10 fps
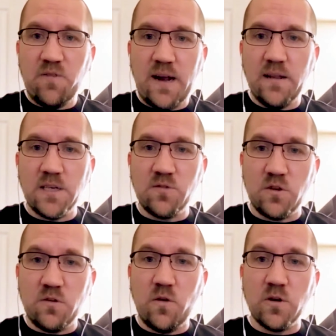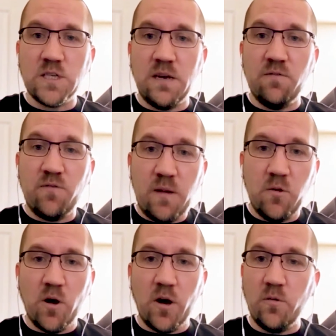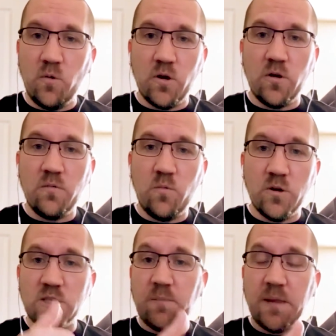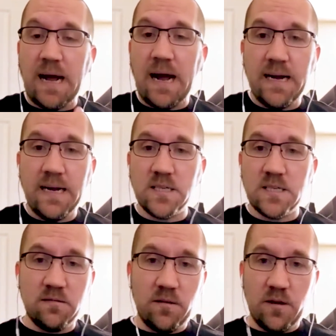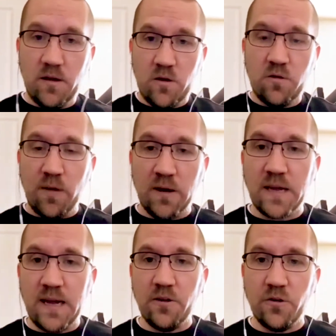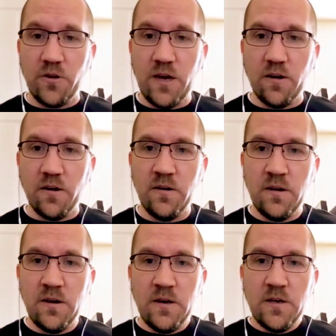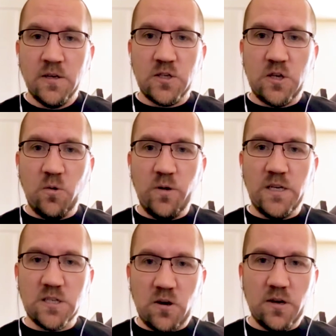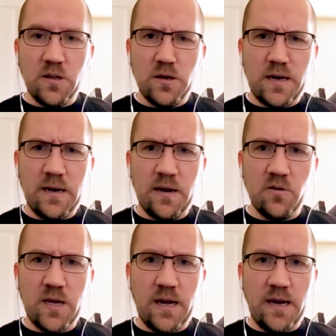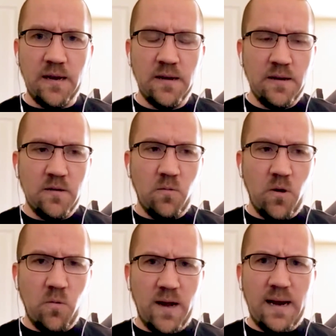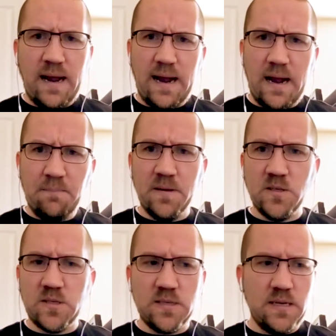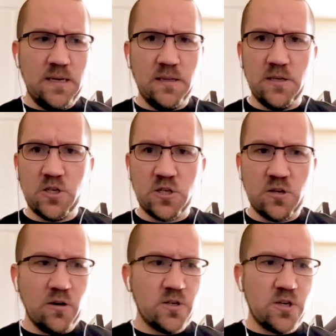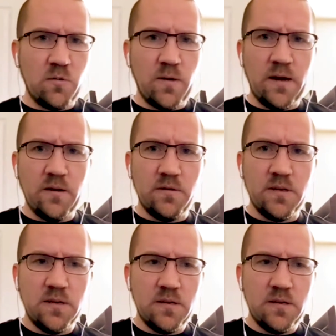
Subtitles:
filings for divorce in February were some of the highest throughout the calendar year. So we started looking at, okay, well, what happens in the church around,